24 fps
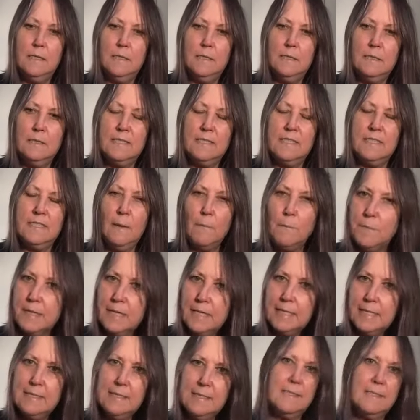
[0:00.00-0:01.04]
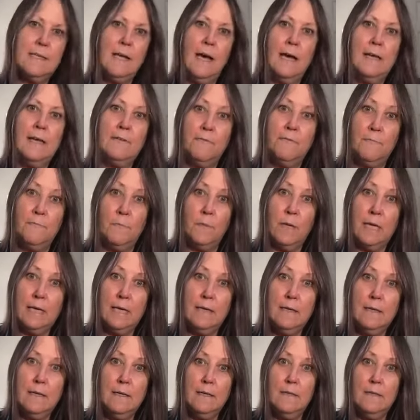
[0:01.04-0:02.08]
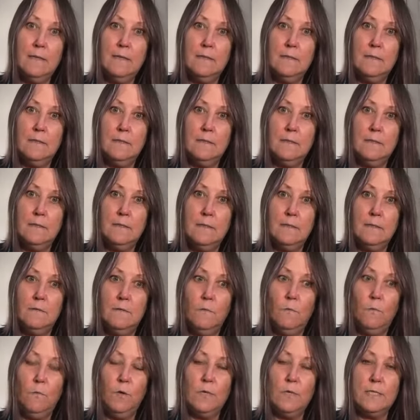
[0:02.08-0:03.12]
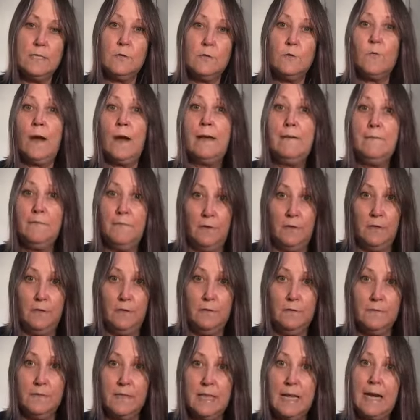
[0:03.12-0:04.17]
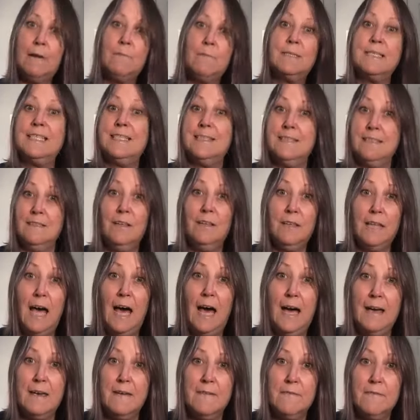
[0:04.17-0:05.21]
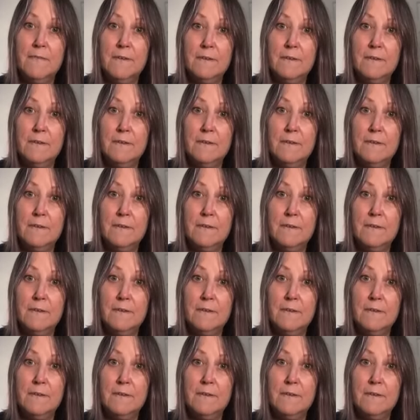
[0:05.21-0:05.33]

something inside of me was grateful that I was still alive.